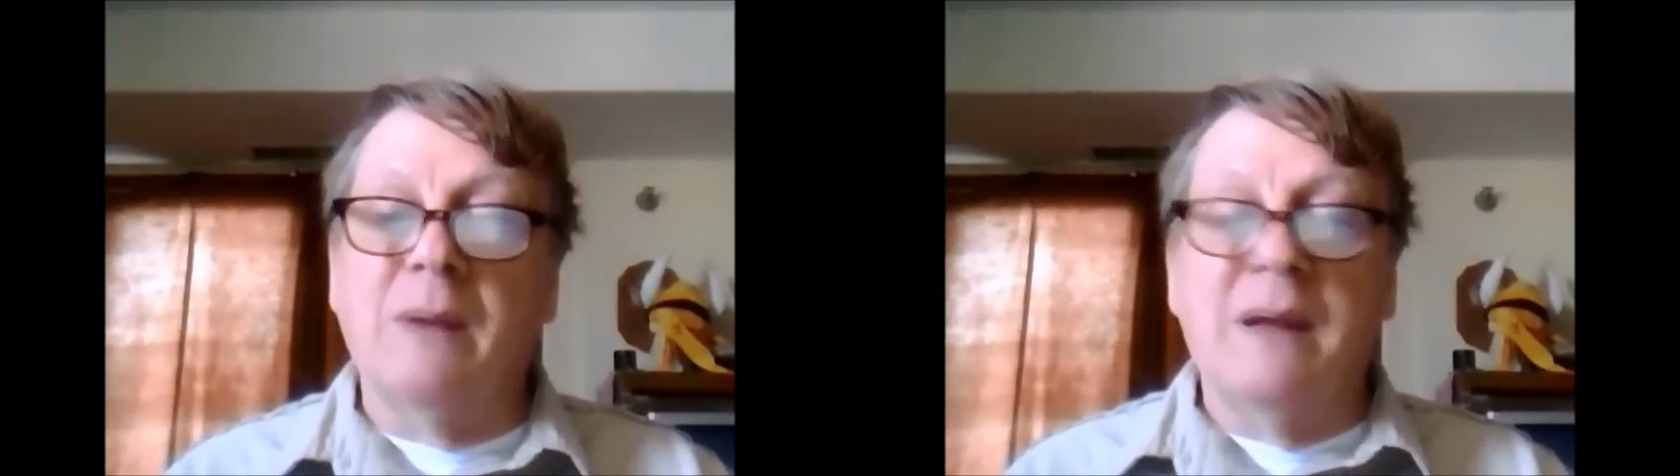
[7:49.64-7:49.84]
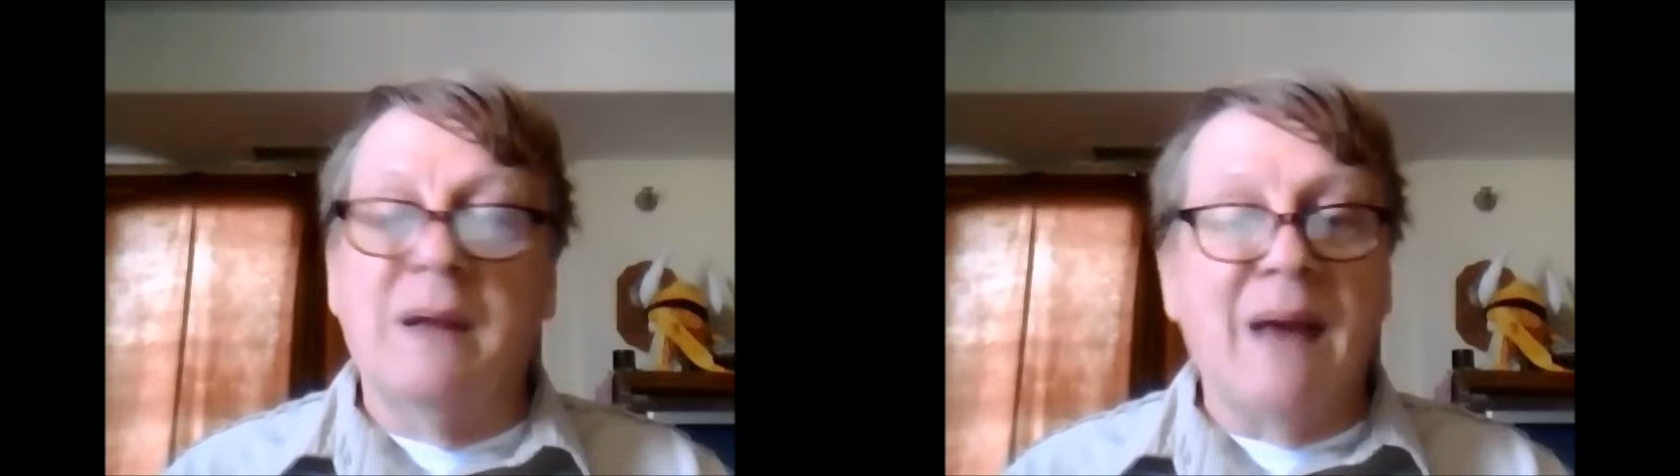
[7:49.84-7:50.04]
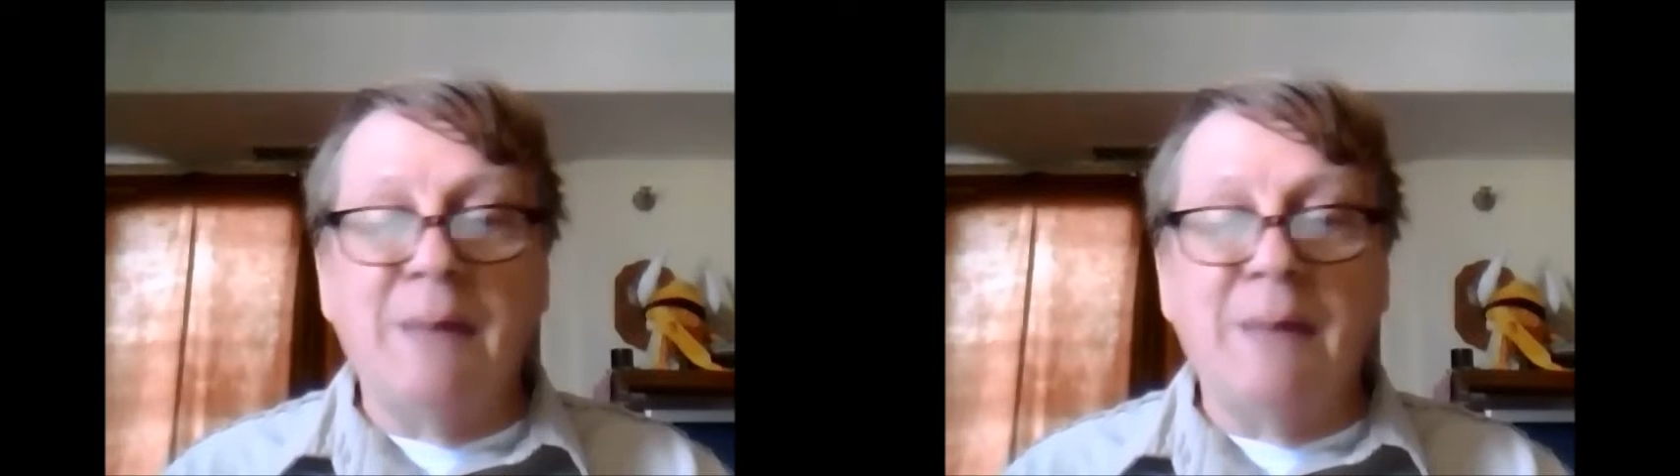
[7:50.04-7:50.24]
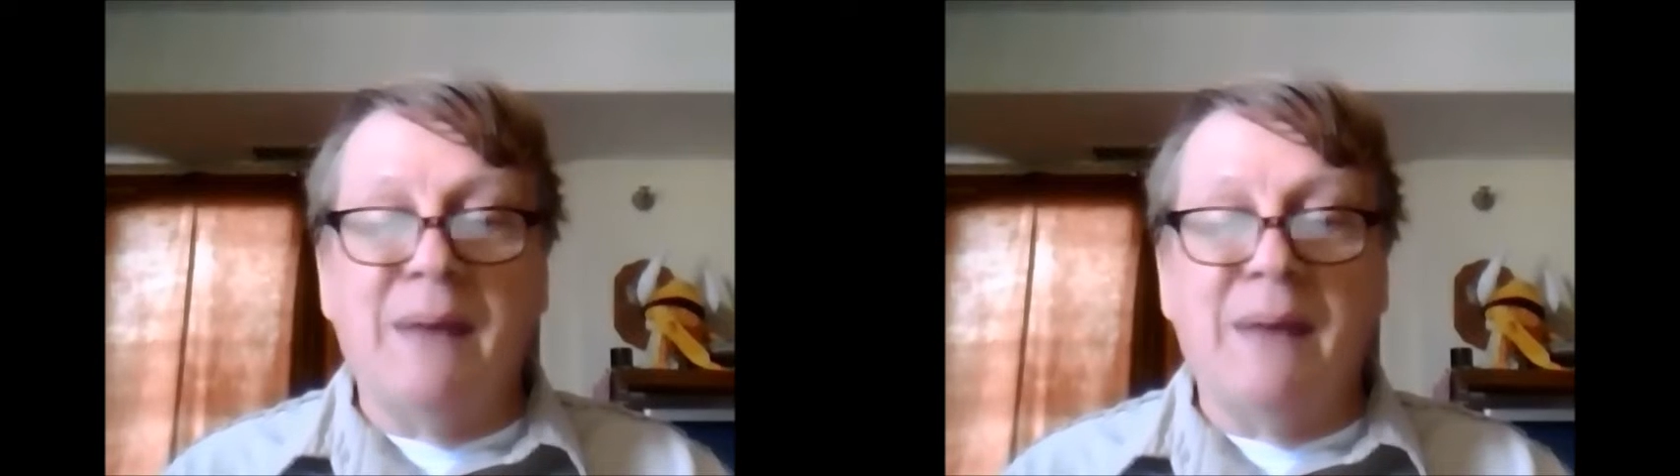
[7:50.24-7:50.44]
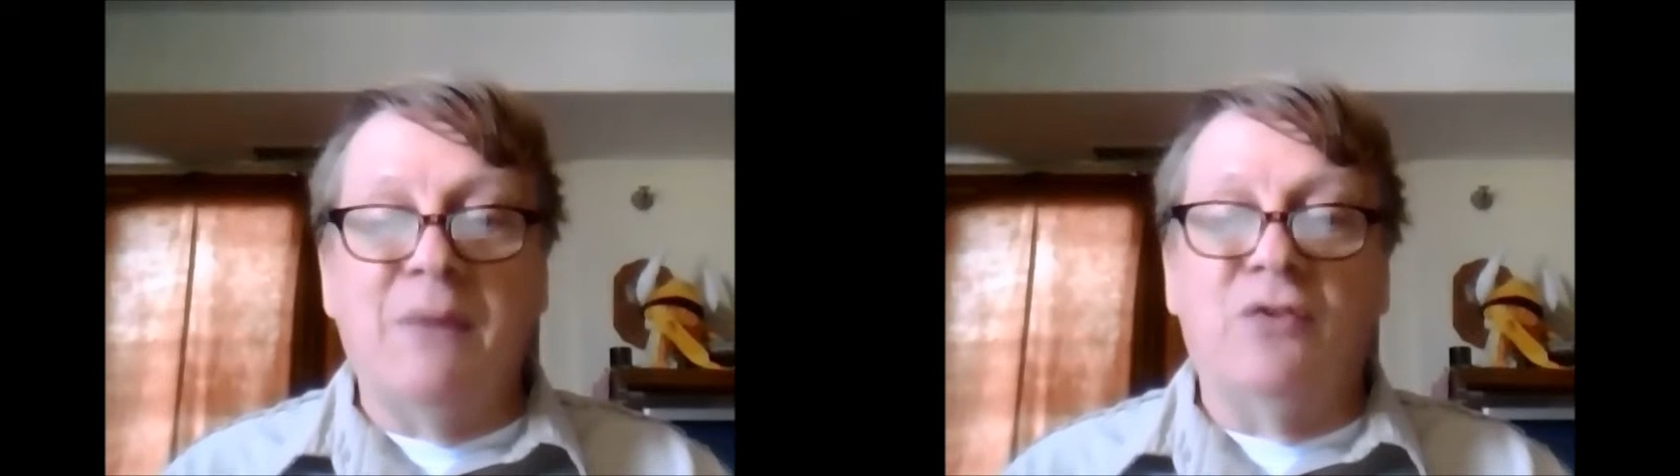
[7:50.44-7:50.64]
Not
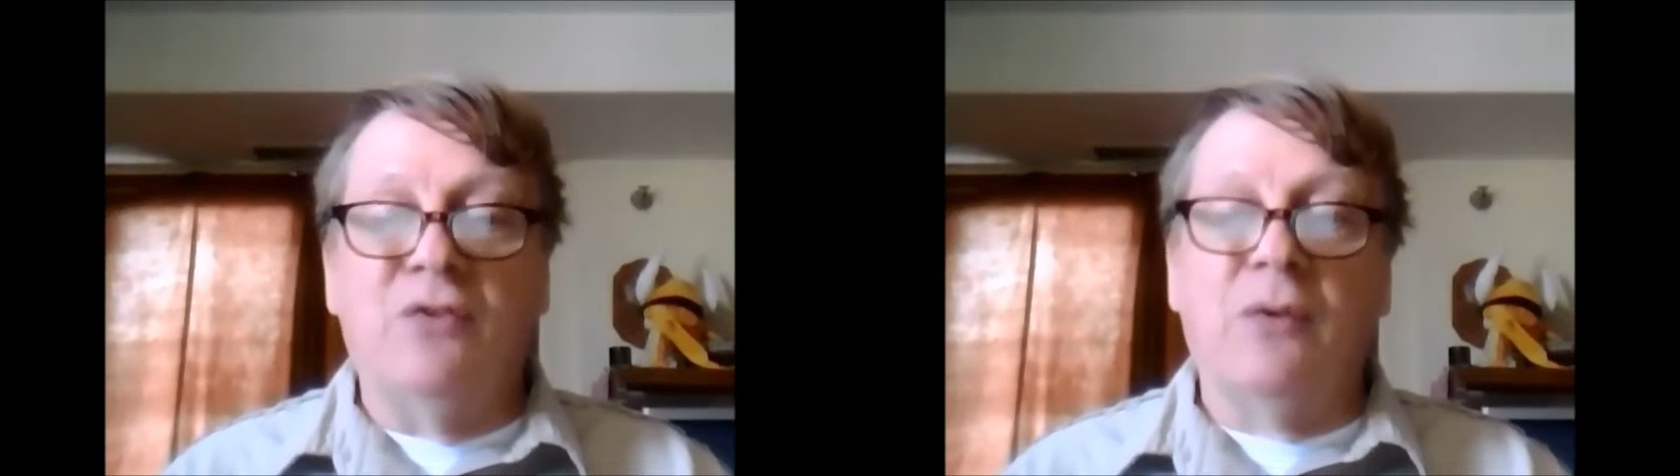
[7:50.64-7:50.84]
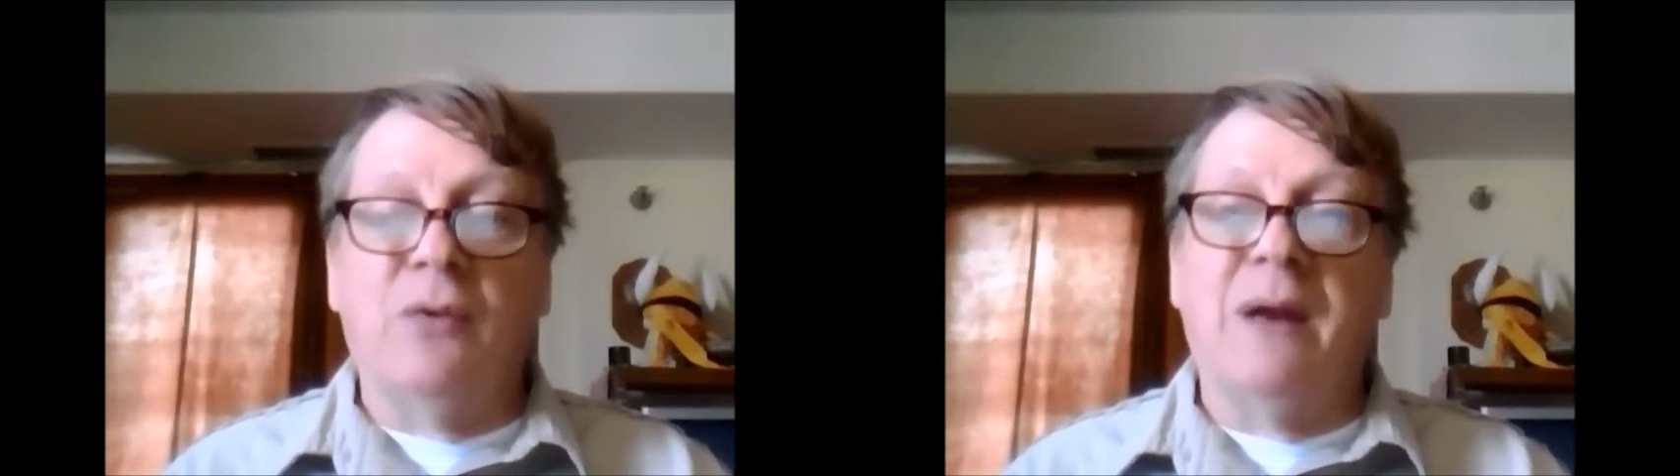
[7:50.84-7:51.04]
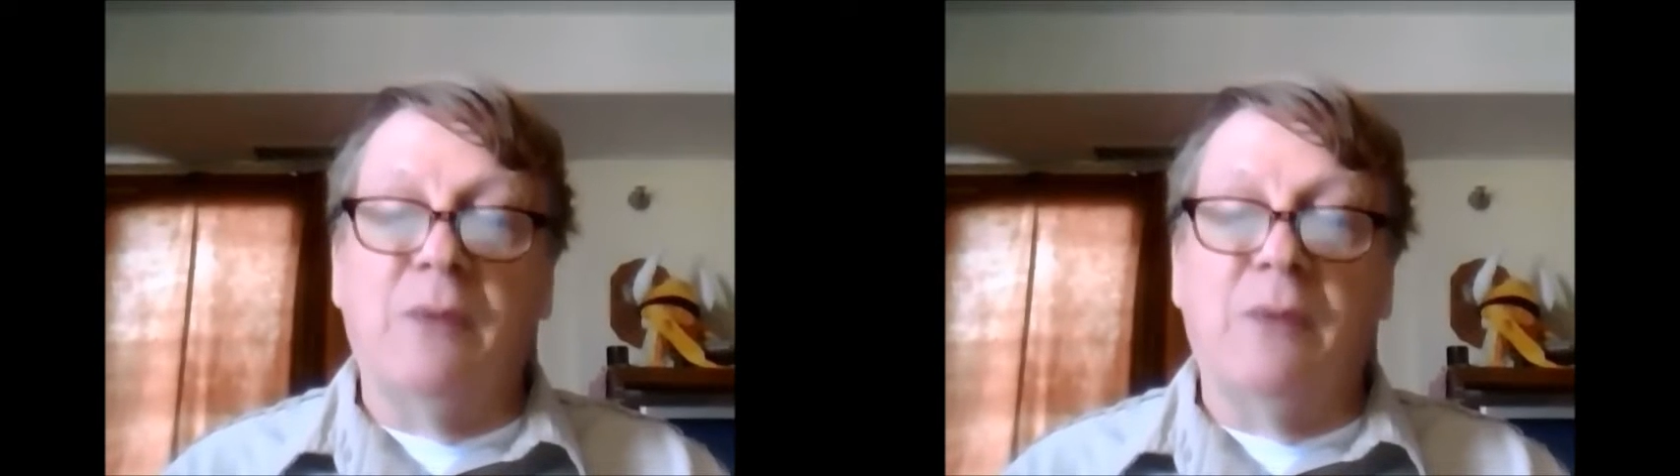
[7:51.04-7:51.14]
payments to credit